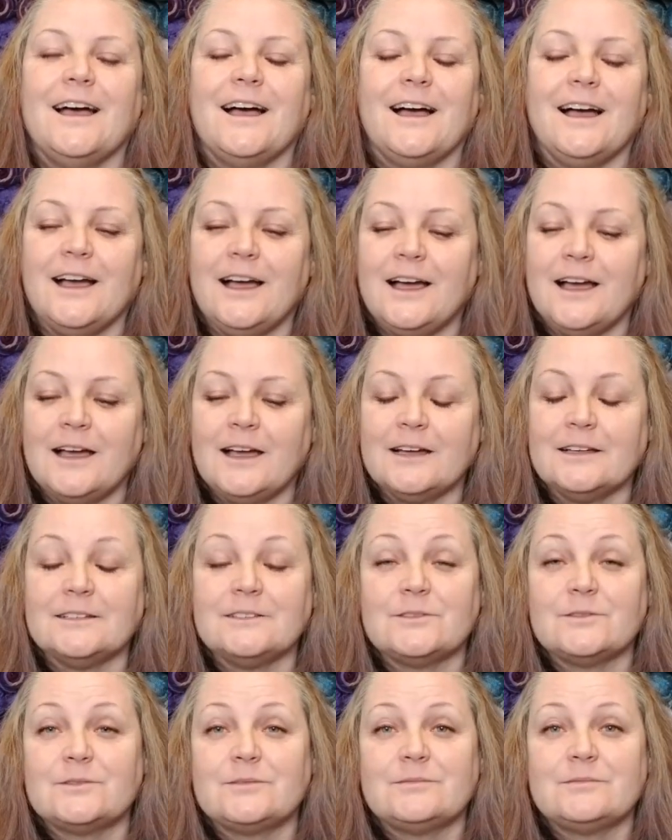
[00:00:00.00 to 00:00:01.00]
Uh,
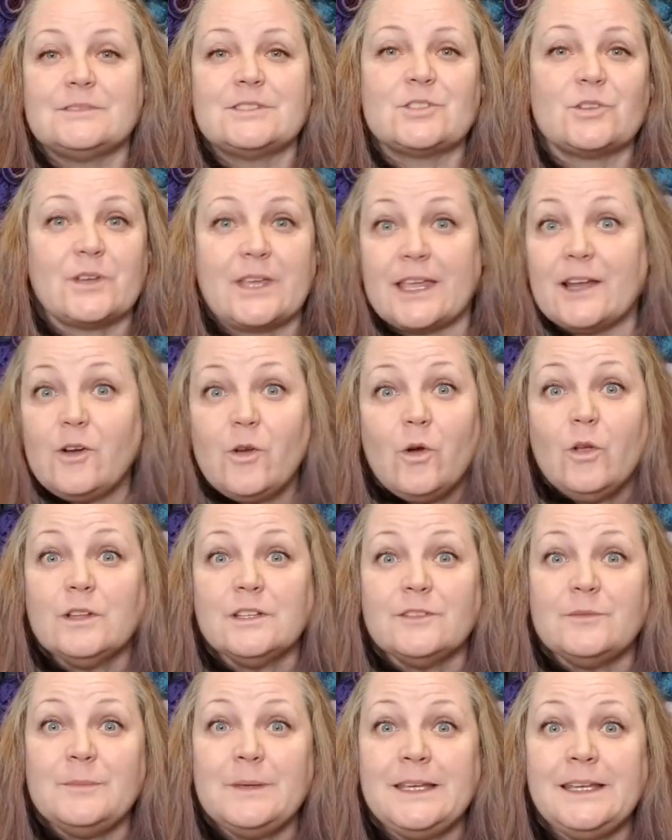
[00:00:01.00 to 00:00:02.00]
so get a
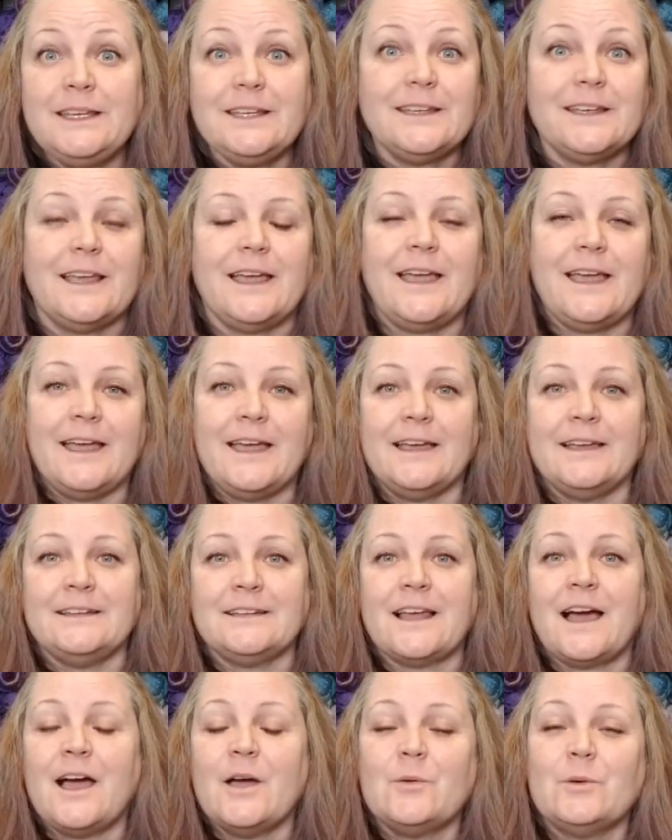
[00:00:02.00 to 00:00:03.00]
hold of me
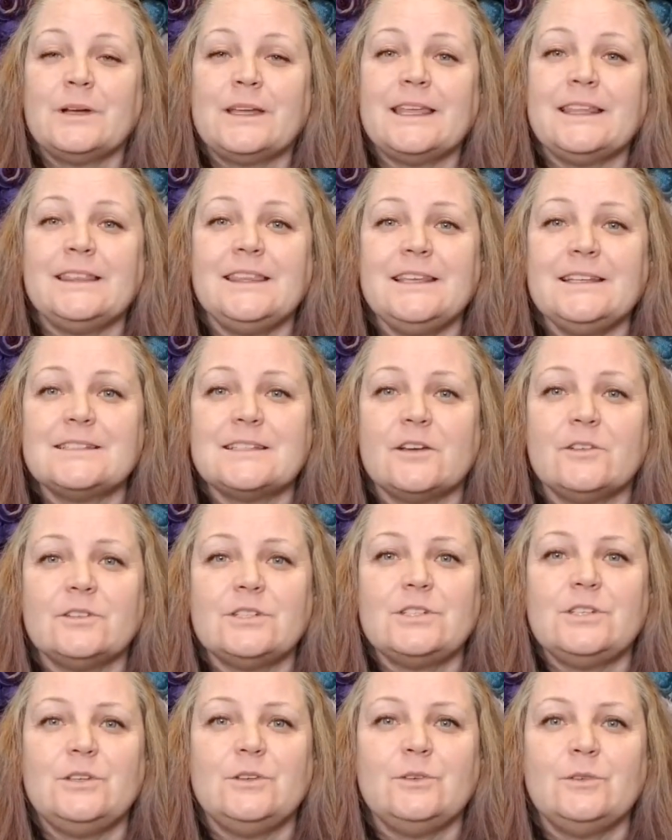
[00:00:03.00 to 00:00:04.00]
and I will get these out
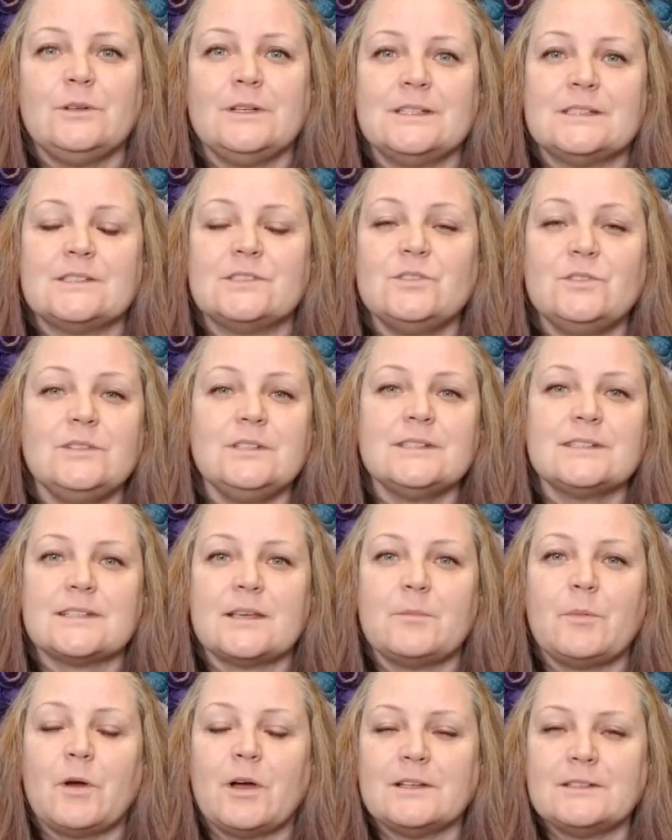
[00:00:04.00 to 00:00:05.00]
to you as soon as
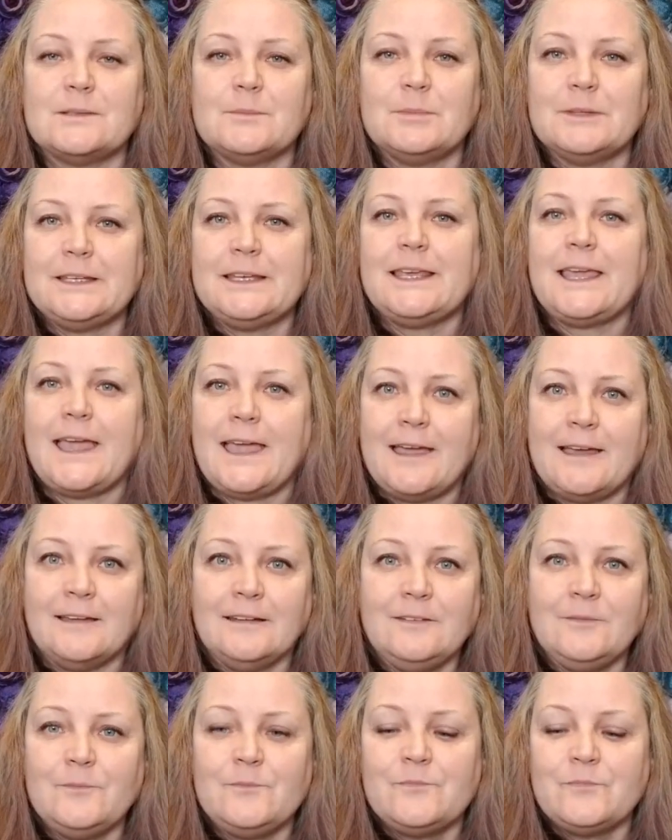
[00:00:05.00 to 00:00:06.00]
I possibly
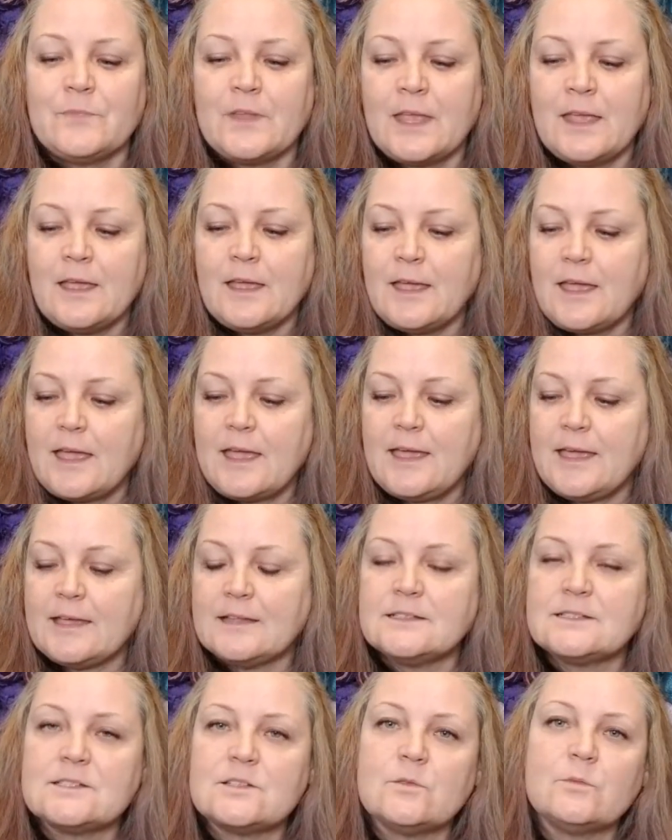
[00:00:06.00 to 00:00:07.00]
can.
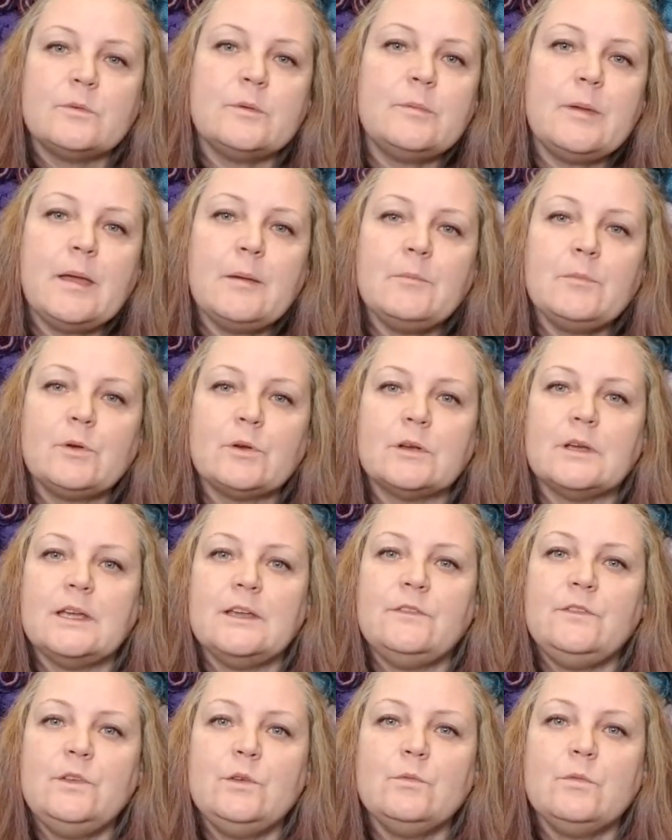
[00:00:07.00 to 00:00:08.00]
And so remember,
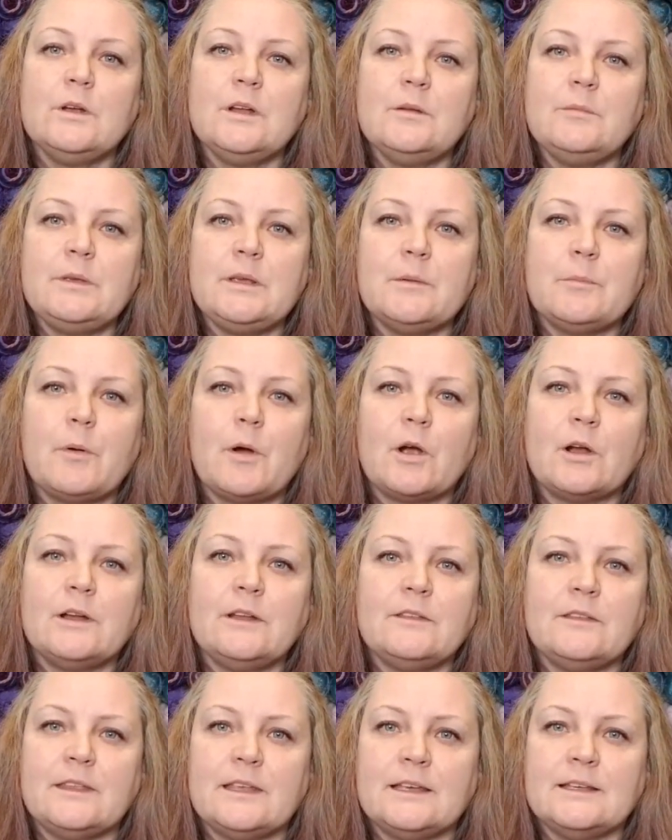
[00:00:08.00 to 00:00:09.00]
if you want to be a
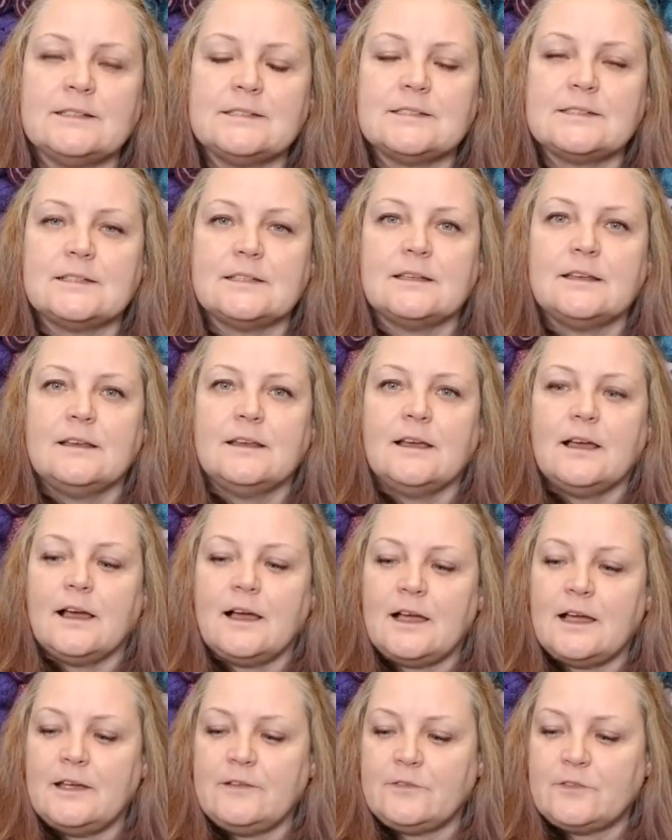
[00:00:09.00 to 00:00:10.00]
part of this,
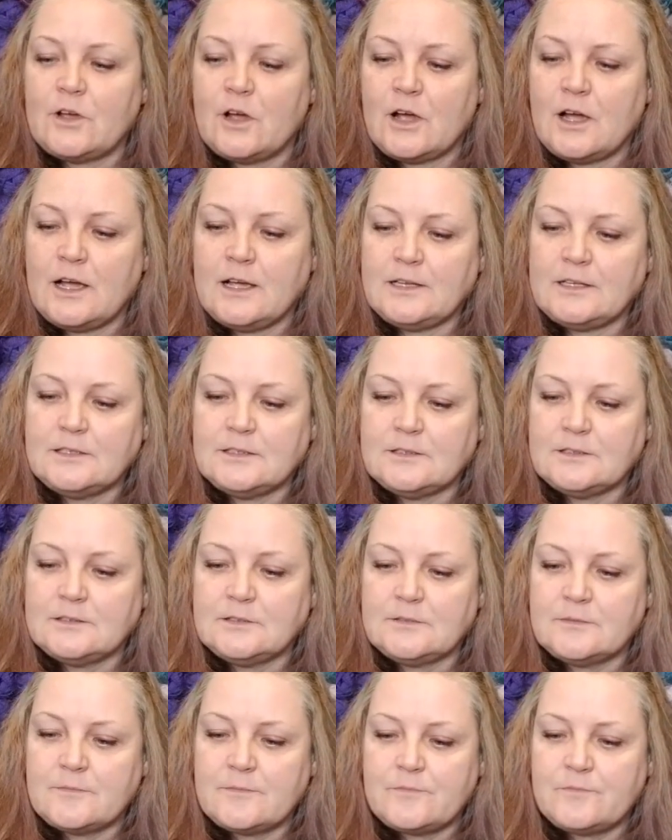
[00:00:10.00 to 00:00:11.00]
I've got
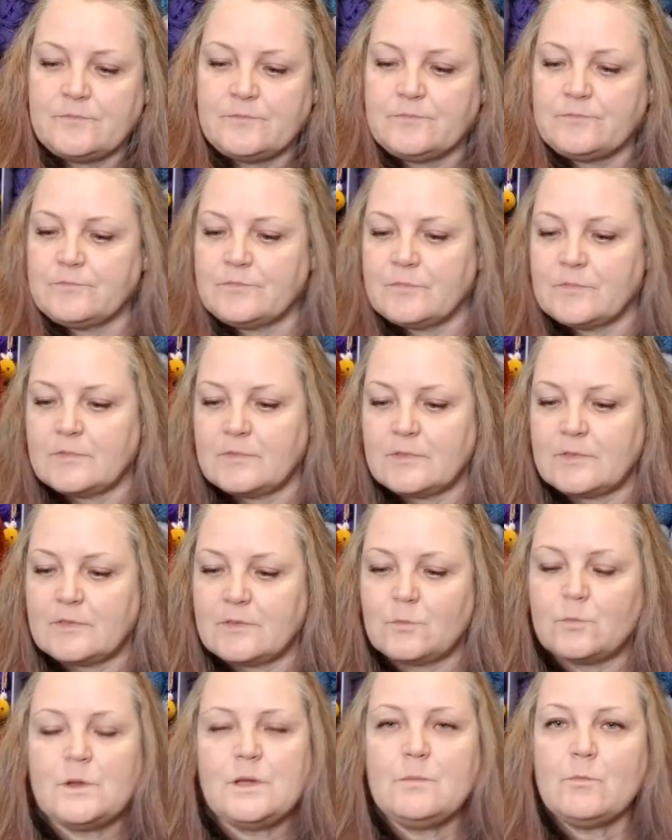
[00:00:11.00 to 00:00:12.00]

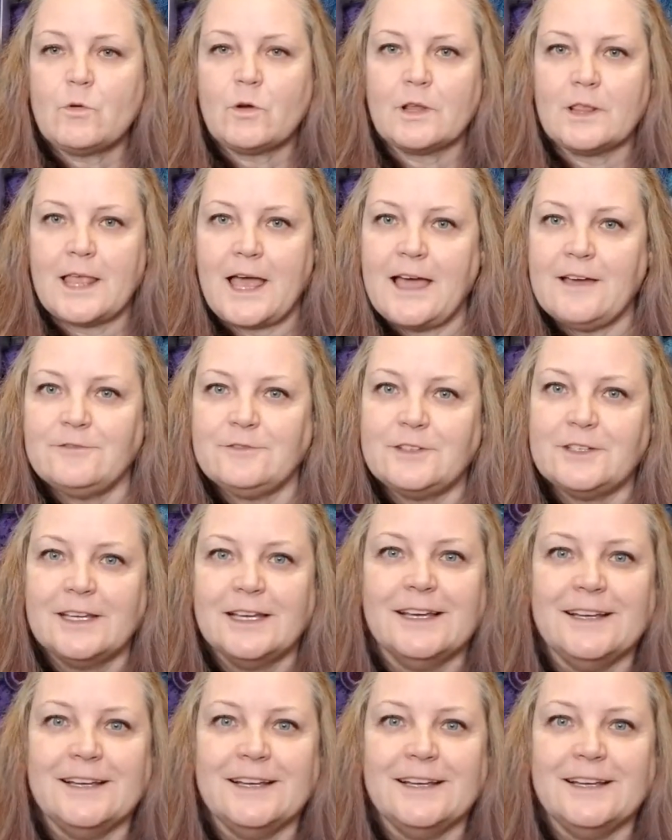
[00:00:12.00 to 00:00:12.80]
three more left.